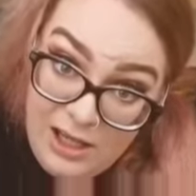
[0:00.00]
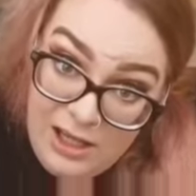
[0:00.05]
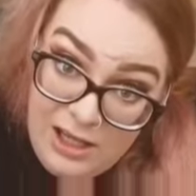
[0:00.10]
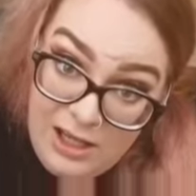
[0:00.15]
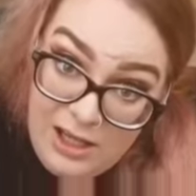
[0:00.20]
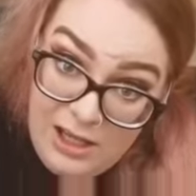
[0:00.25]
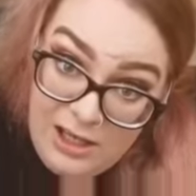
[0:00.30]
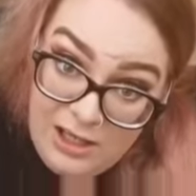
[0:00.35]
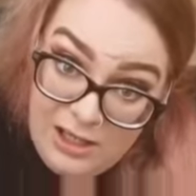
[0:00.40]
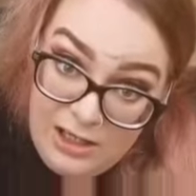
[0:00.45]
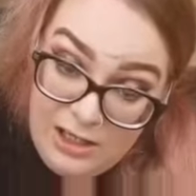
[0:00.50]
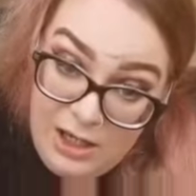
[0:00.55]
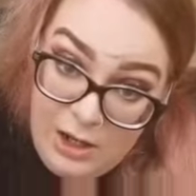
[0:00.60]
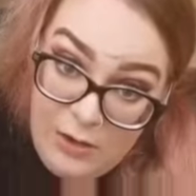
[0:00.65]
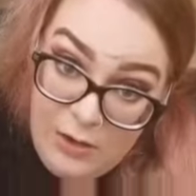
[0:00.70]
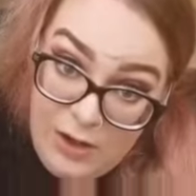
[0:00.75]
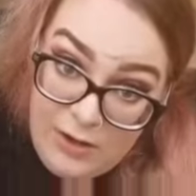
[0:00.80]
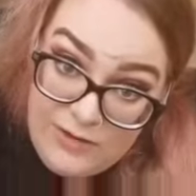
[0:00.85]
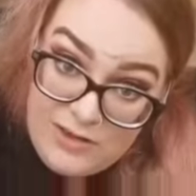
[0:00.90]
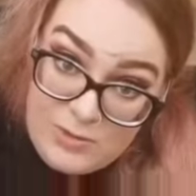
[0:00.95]
Now
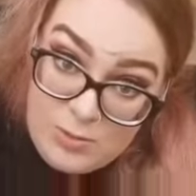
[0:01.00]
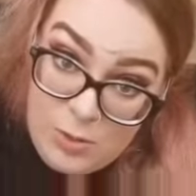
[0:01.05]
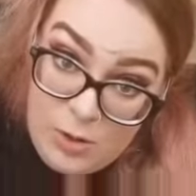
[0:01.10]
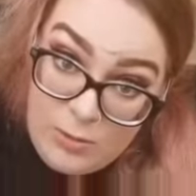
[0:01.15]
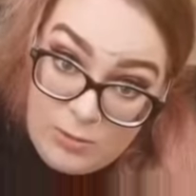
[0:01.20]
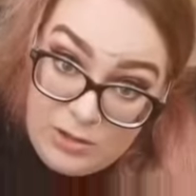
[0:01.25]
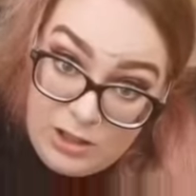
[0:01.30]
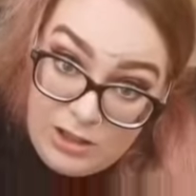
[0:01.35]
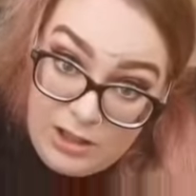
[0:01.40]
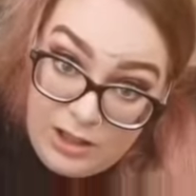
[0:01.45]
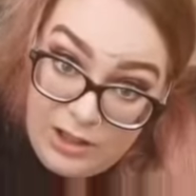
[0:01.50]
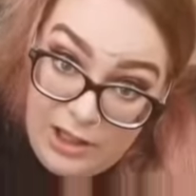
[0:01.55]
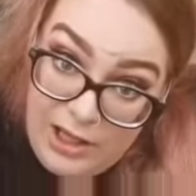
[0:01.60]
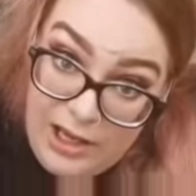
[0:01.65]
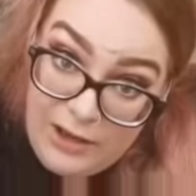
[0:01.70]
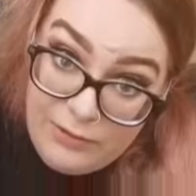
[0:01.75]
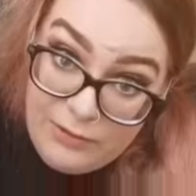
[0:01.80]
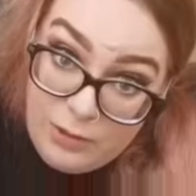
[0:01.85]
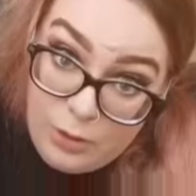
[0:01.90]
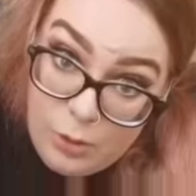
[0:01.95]
I've swapped the
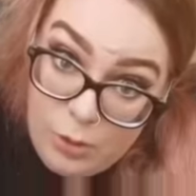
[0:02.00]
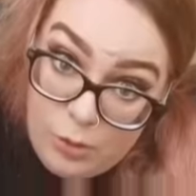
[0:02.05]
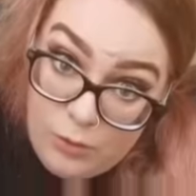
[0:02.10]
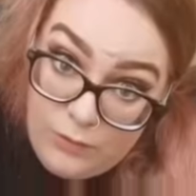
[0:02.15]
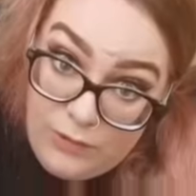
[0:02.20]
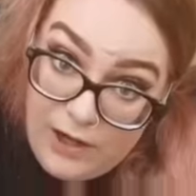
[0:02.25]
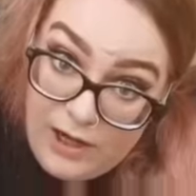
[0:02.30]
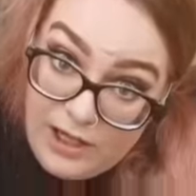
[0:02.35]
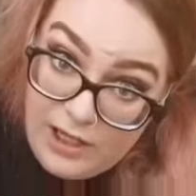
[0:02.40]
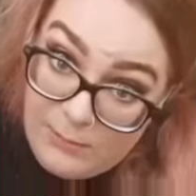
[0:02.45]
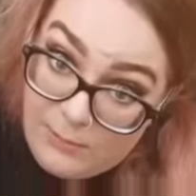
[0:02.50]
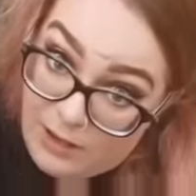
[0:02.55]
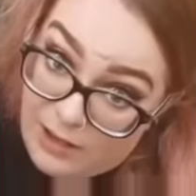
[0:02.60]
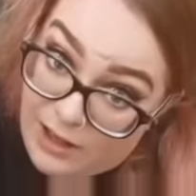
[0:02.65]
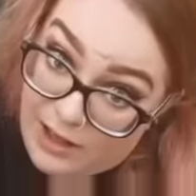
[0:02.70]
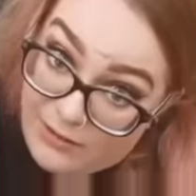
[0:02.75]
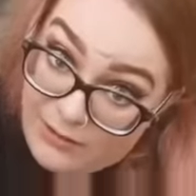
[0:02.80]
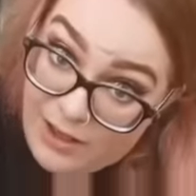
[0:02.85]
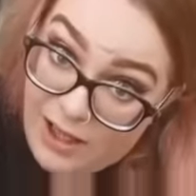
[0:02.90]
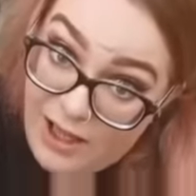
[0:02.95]
left over into my left
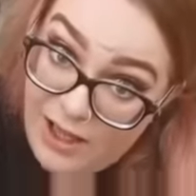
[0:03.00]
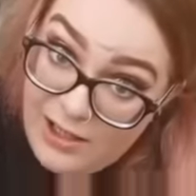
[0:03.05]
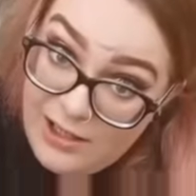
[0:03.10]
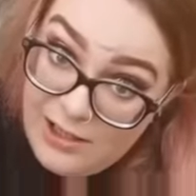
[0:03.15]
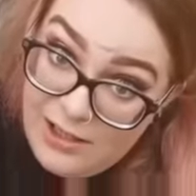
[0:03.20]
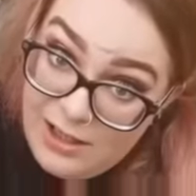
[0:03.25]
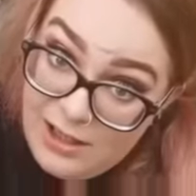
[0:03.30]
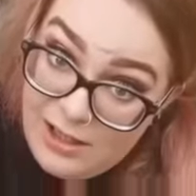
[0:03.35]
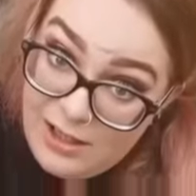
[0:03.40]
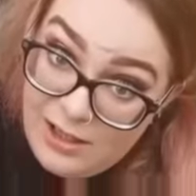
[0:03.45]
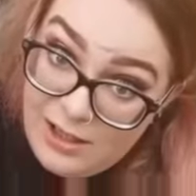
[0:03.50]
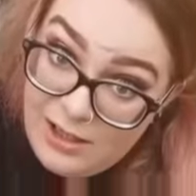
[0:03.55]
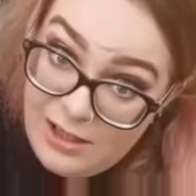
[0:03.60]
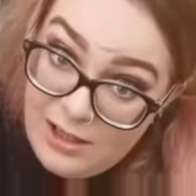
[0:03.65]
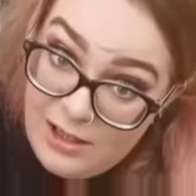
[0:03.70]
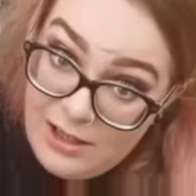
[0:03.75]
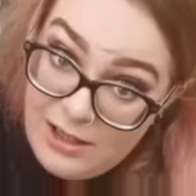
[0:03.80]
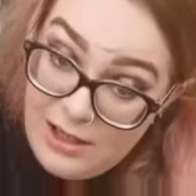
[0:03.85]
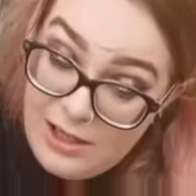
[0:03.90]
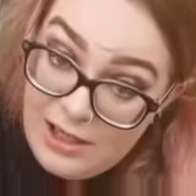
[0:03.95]
hand.
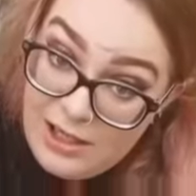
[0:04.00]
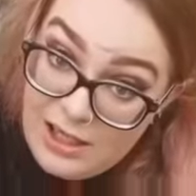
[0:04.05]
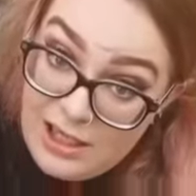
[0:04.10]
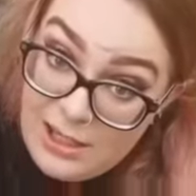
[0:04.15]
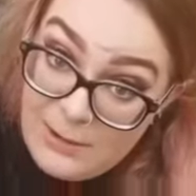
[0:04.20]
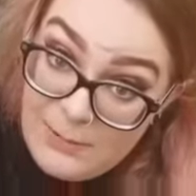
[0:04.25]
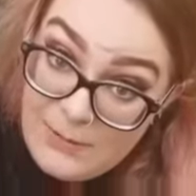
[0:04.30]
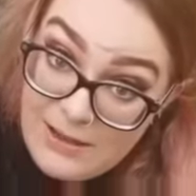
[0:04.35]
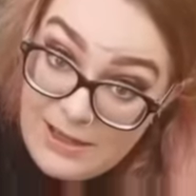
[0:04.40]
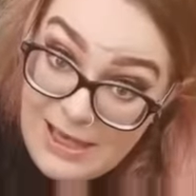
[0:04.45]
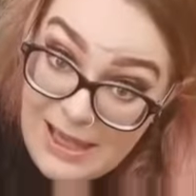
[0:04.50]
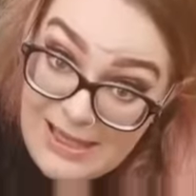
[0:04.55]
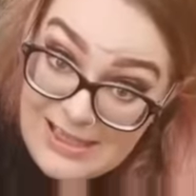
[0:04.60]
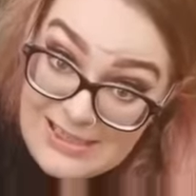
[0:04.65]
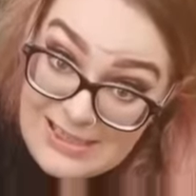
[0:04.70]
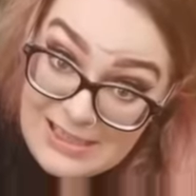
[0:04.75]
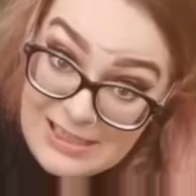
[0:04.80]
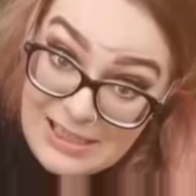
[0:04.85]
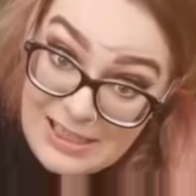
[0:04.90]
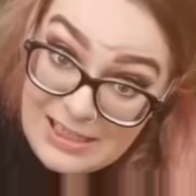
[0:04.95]
Keep it nice and
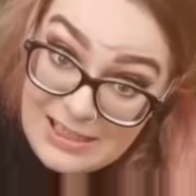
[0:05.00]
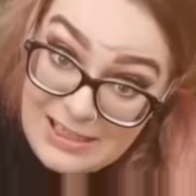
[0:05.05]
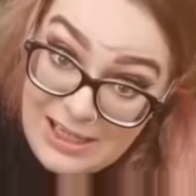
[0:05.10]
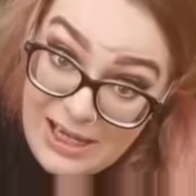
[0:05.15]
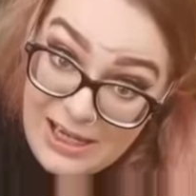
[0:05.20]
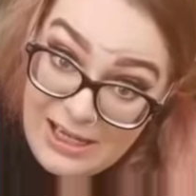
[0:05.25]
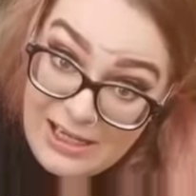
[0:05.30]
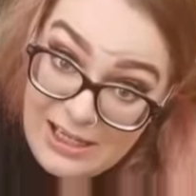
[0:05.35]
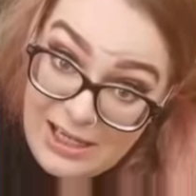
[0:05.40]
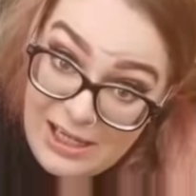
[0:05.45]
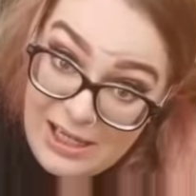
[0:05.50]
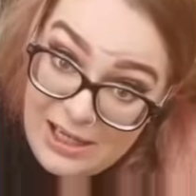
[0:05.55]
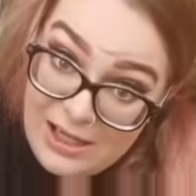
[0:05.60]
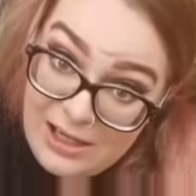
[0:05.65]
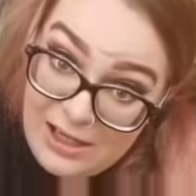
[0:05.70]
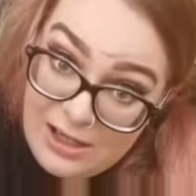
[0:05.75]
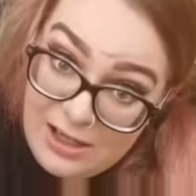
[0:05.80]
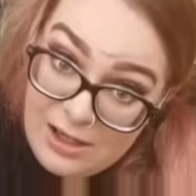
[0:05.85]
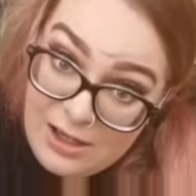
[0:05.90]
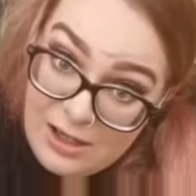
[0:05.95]
neat and tidy.
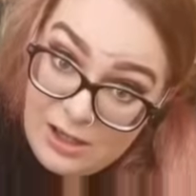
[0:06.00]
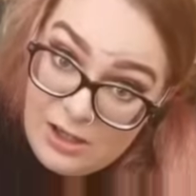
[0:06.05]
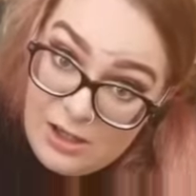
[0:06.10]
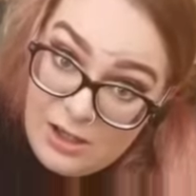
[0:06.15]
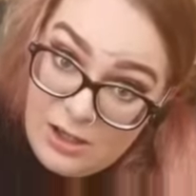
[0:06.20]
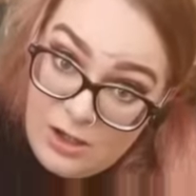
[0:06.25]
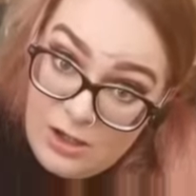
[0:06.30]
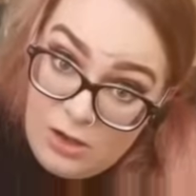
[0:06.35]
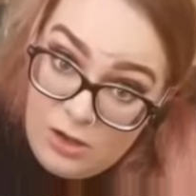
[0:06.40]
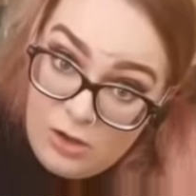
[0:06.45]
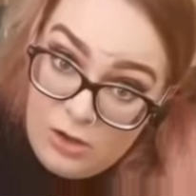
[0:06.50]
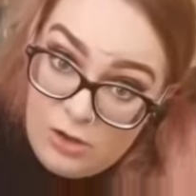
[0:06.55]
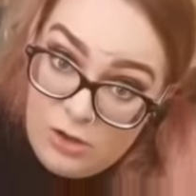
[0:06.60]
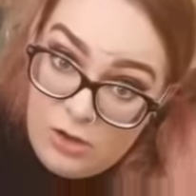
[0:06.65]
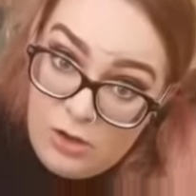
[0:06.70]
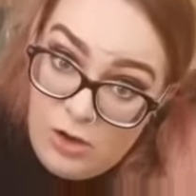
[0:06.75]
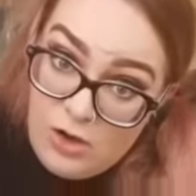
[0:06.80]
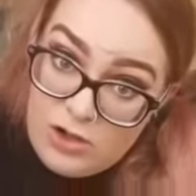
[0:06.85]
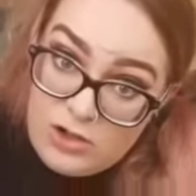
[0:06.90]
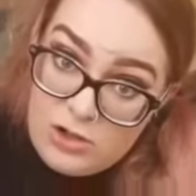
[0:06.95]

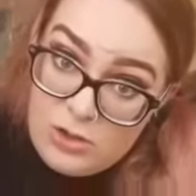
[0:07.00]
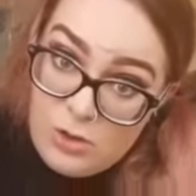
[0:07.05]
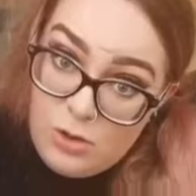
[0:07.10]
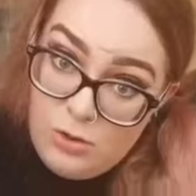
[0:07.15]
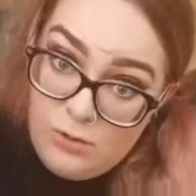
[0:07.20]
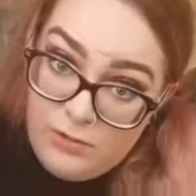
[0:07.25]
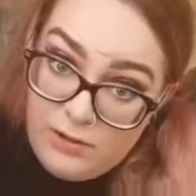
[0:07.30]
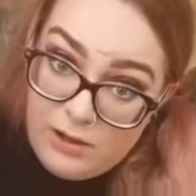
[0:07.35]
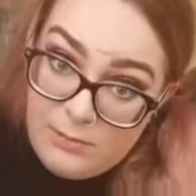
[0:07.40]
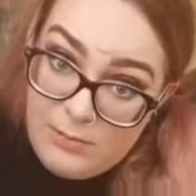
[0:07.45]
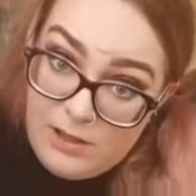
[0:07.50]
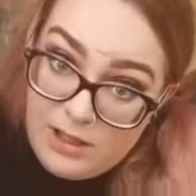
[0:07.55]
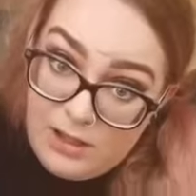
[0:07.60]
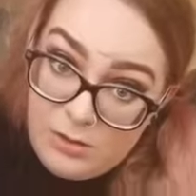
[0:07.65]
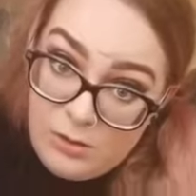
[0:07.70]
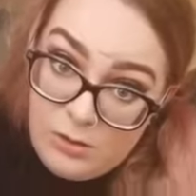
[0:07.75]
Cross over the middle.